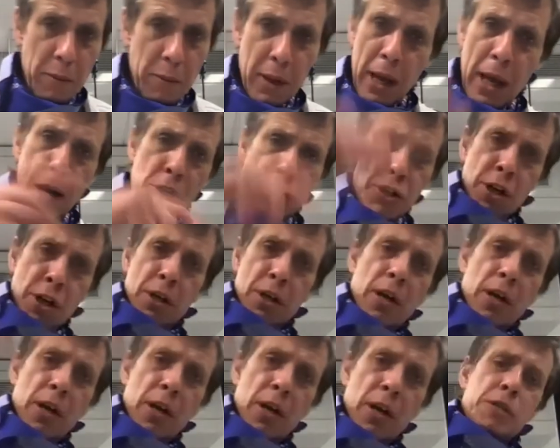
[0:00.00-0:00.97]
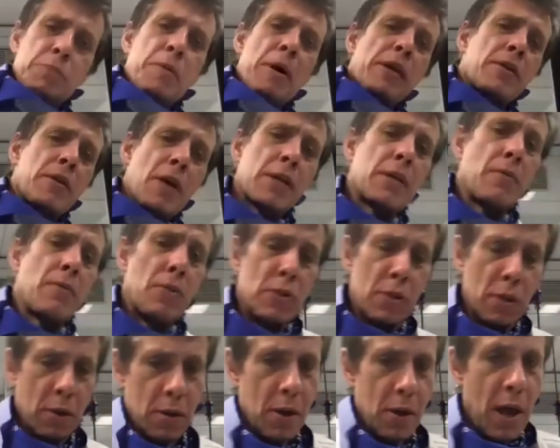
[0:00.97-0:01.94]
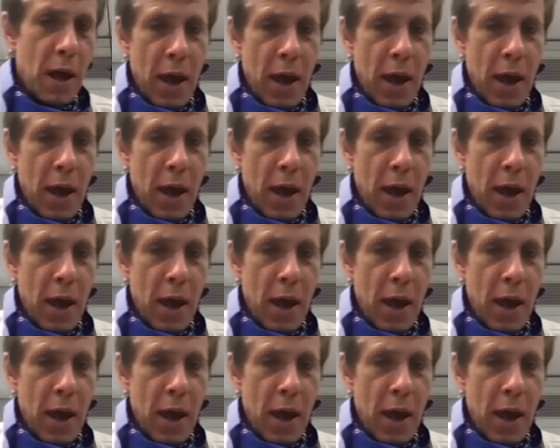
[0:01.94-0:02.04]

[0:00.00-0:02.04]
and check spiking activity.